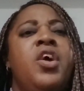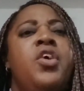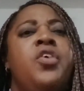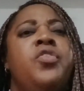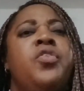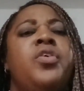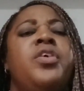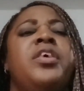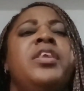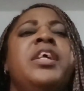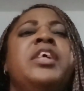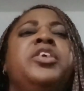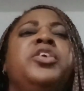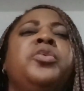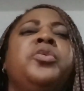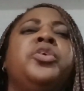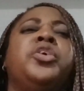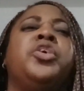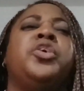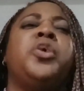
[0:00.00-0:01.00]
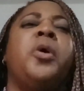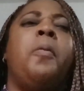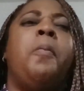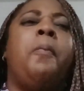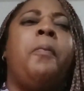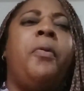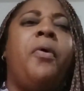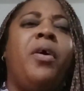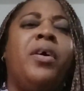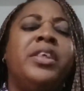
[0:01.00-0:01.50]
So you need to
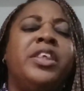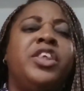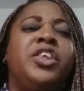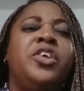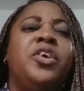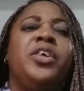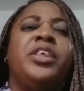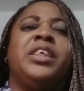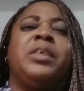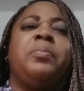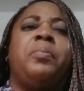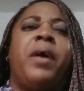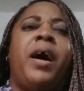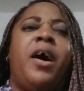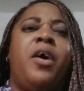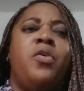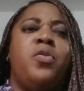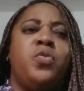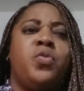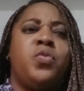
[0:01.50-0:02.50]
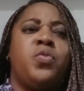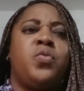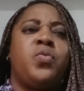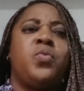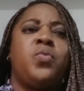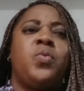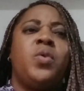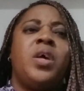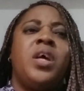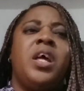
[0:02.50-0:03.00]
support your spouse.